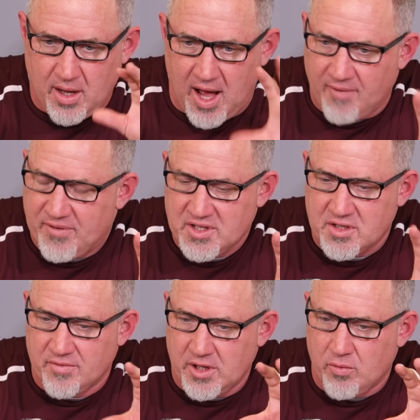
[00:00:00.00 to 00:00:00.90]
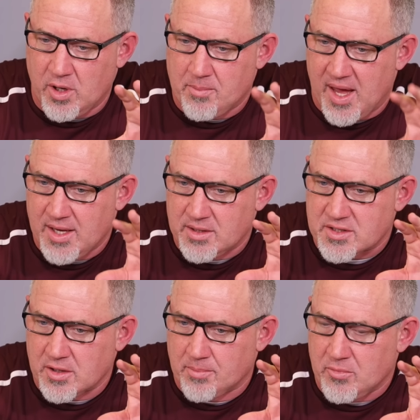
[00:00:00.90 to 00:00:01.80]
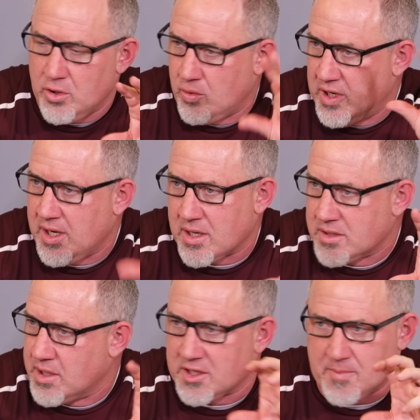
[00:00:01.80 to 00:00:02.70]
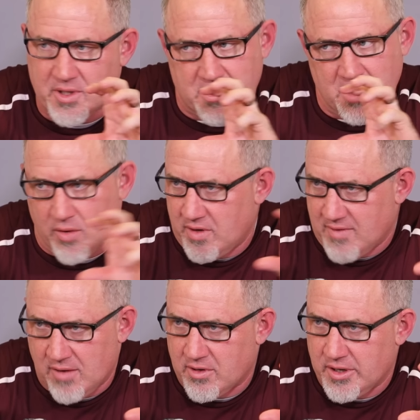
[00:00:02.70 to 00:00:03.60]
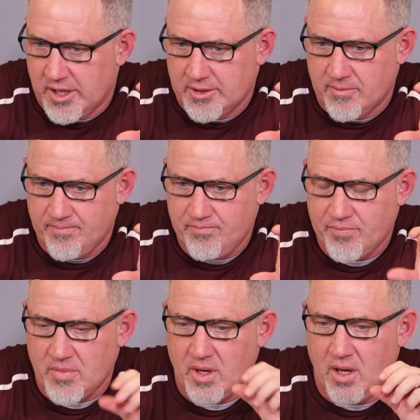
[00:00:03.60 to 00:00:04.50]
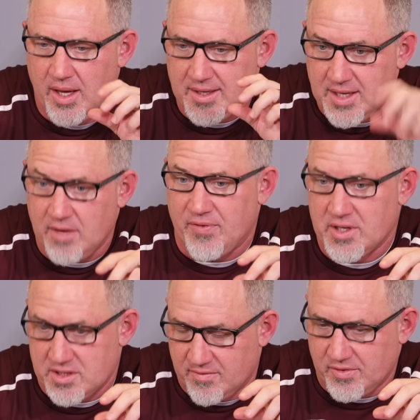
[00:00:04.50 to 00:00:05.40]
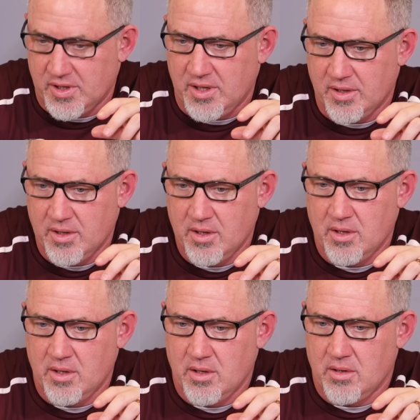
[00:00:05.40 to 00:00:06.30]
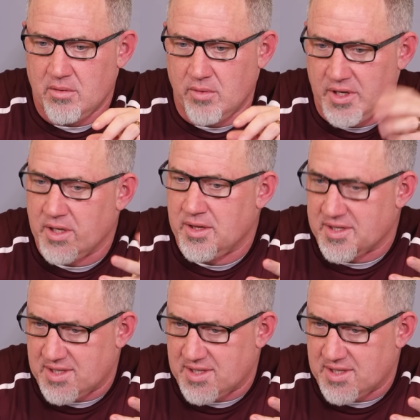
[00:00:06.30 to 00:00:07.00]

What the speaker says: offensively, we made some unique adjustments that we've never done. And defensively, we did the